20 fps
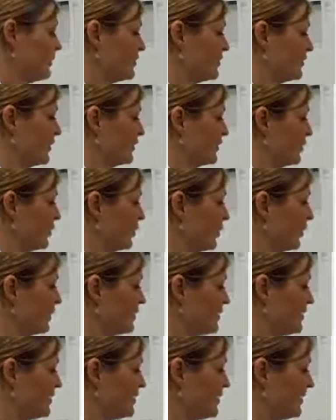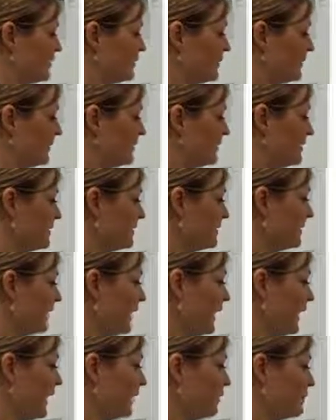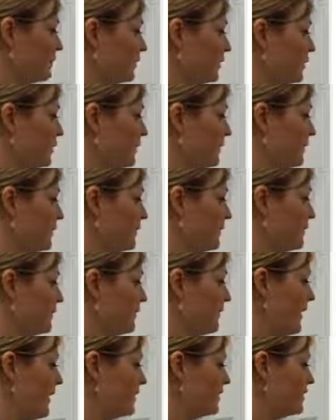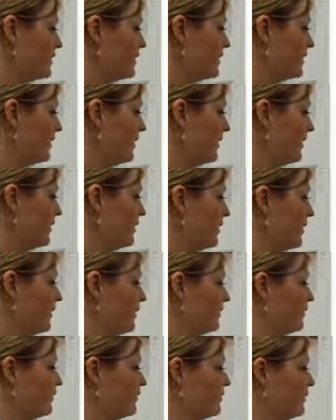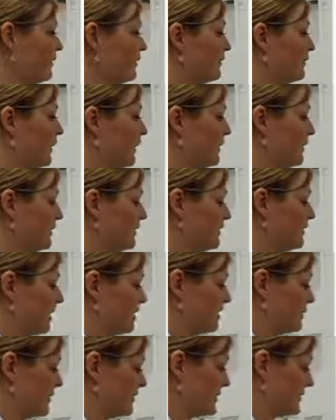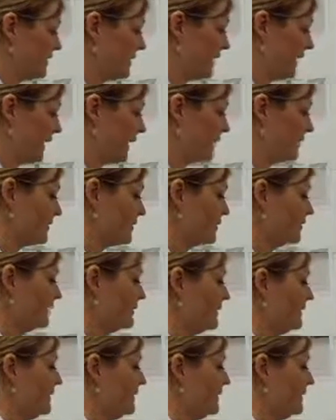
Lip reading: I can turn into coarse adjustment, go a little bit faster, and then I can go in for my final adjustments at the end.